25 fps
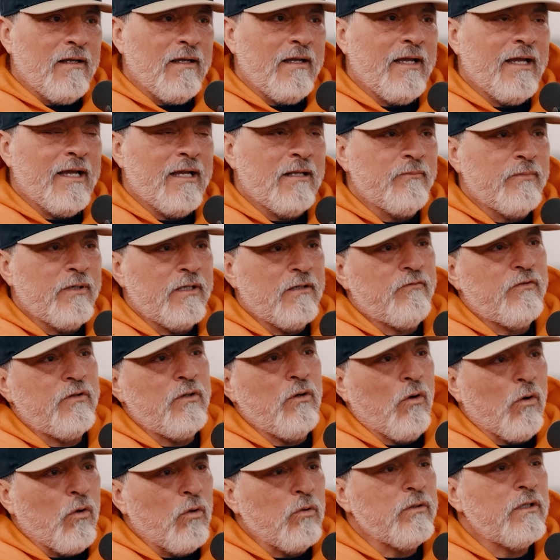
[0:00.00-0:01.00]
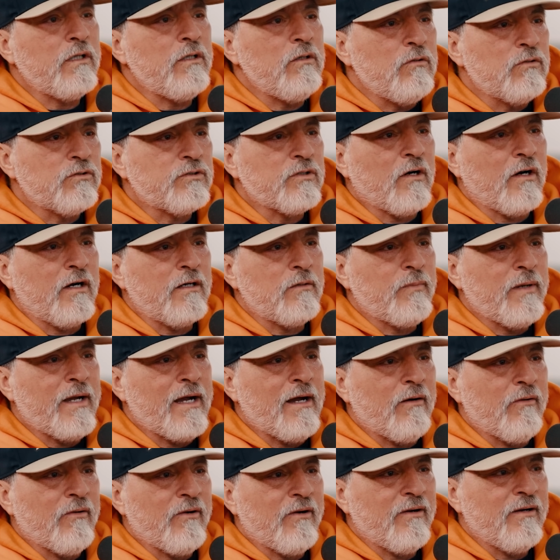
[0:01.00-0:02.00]
But if you only use hard
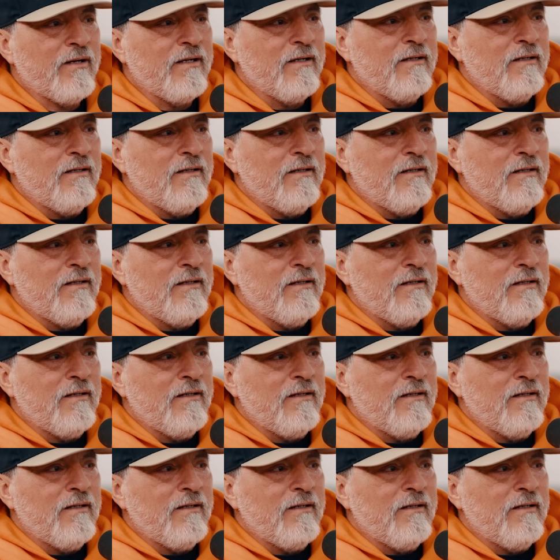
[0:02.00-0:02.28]
power,